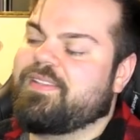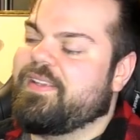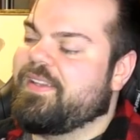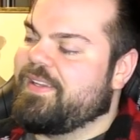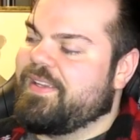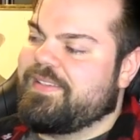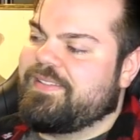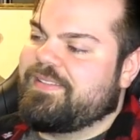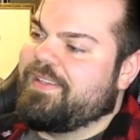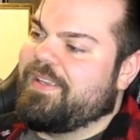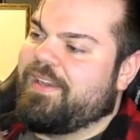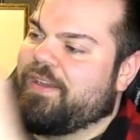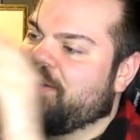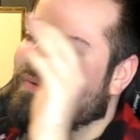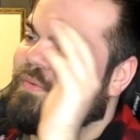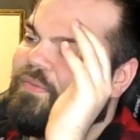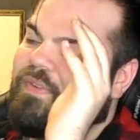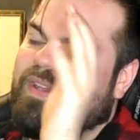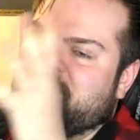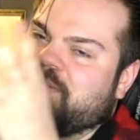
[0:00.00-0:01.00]
Like I said, it
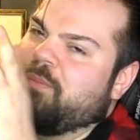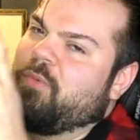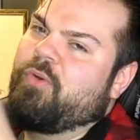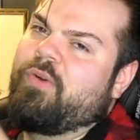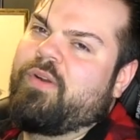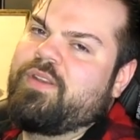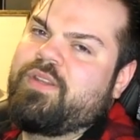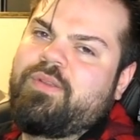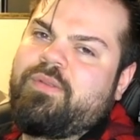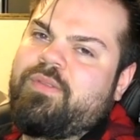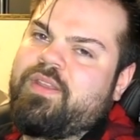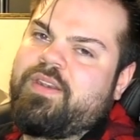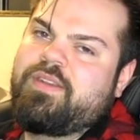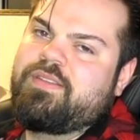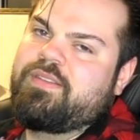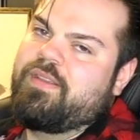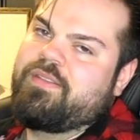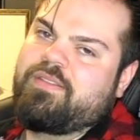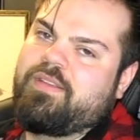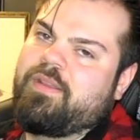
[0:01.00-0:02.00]
reflects more on you than it
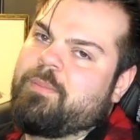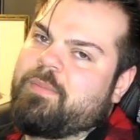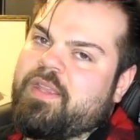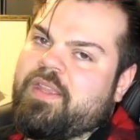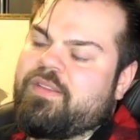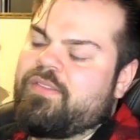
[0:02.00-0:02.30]
does on me.